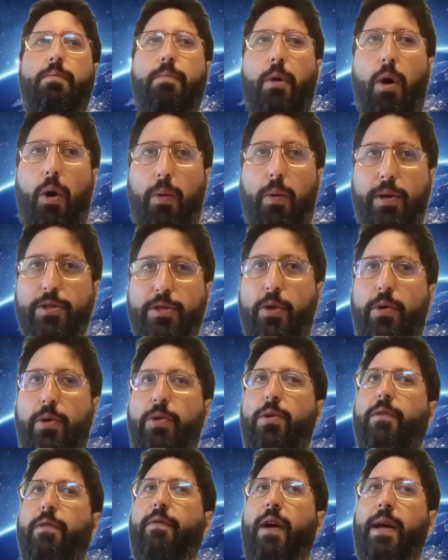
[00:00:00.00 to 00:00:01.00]
always going
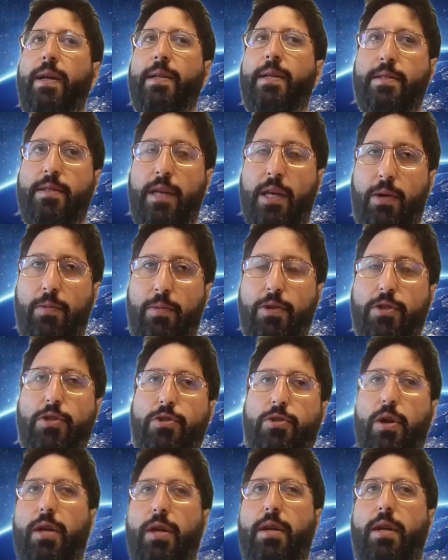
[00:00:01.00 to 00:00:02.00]
to events, seeing what's
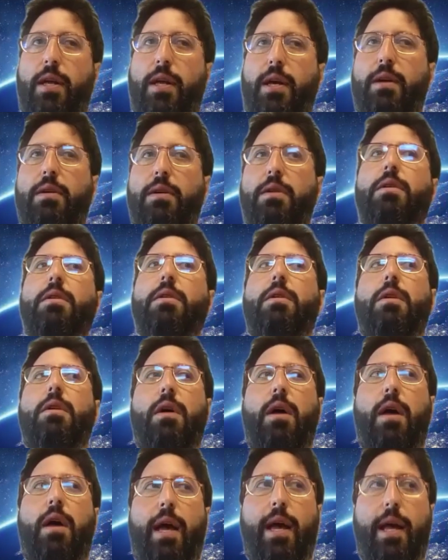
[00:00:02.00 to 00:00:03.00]
trending,
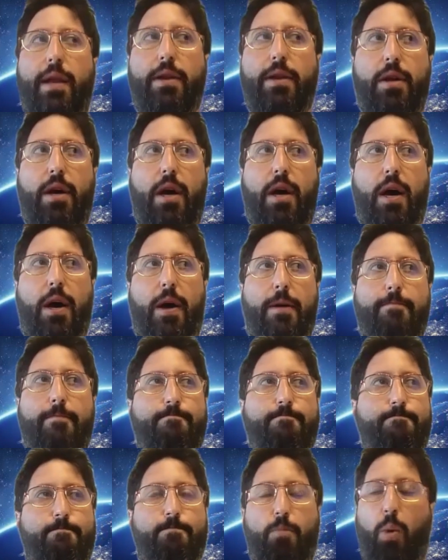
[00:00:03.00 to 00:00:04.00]
and uh,
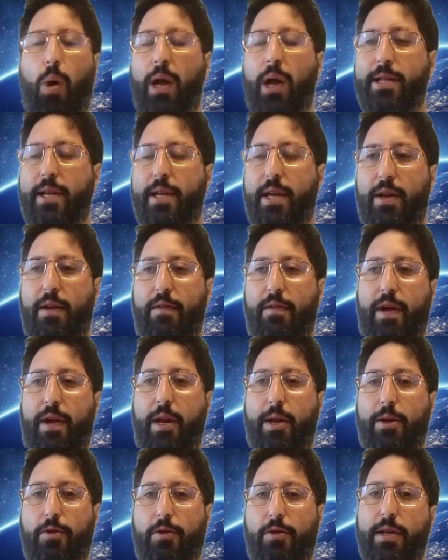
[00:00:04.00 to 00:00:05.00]
wanting to innovate
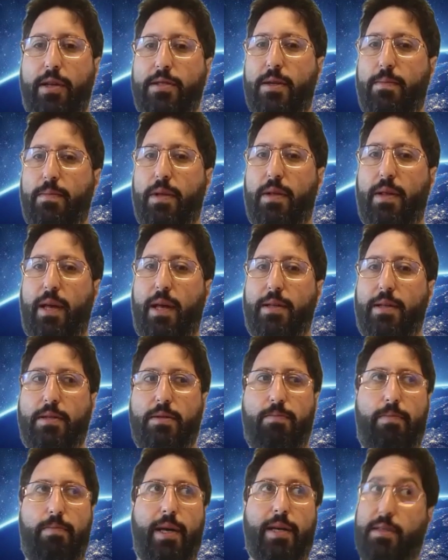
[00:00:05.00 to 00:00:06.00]
and create something that
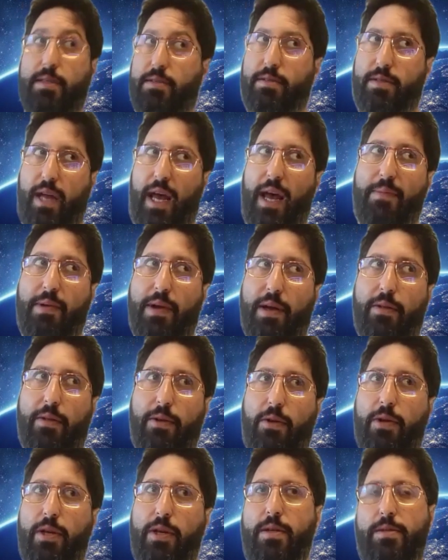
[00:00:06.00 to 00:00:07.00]
makes dabbing a
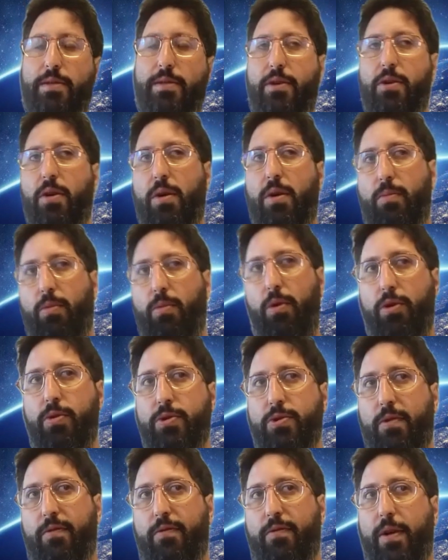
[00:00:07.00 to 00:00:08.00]
little easier and more
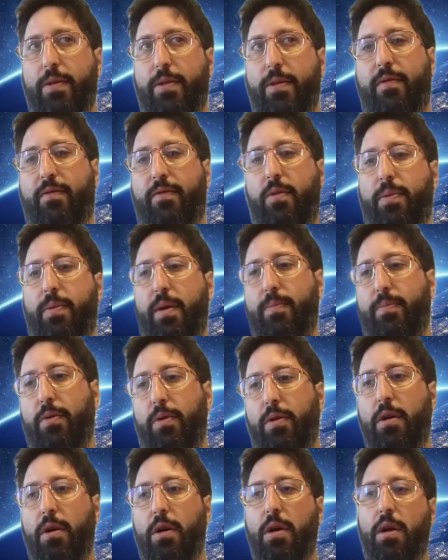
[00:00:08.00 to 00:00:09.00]
user friendly for
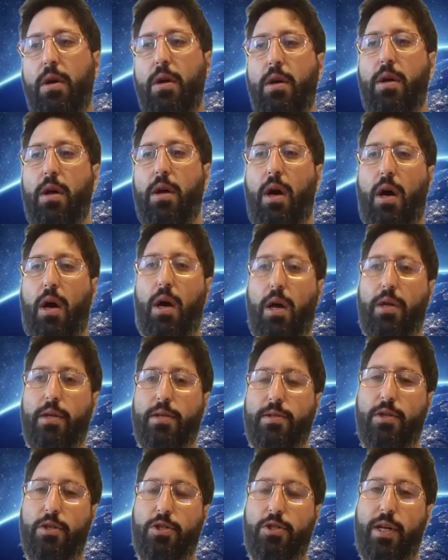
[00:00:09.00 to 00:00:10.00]
people uh,
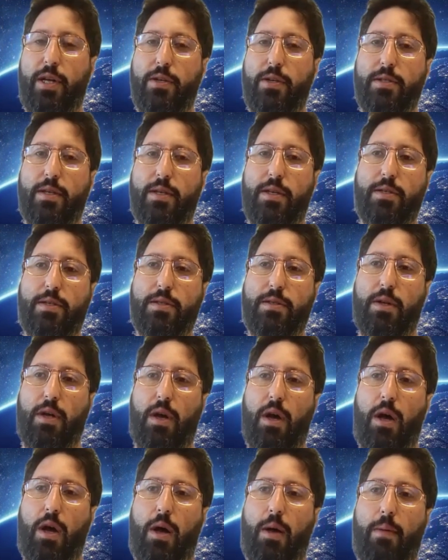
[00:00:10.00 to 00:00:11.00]
is the genesis.
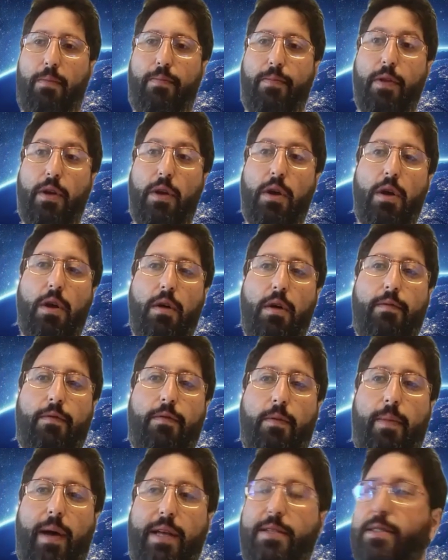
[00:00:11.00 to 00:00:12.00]
Um, for
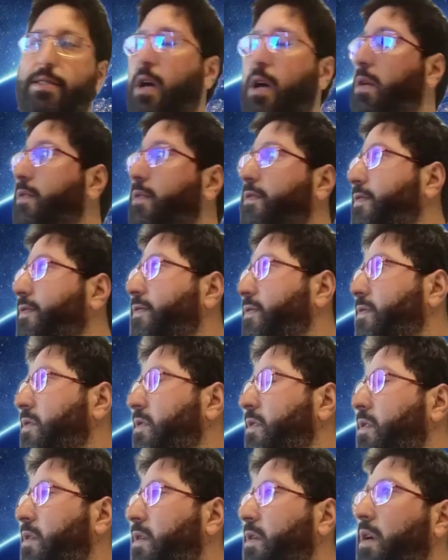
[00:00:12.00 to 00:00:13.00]
myself,
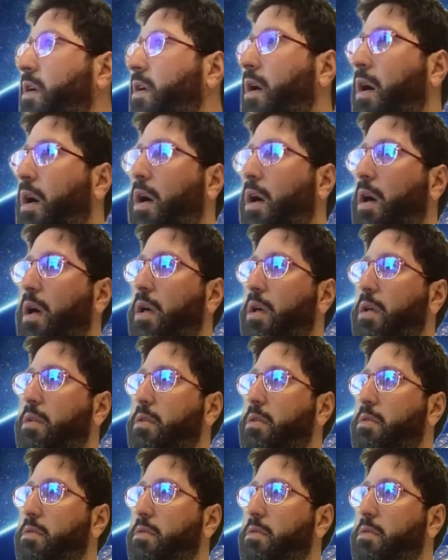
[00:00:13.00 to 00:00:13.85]
uh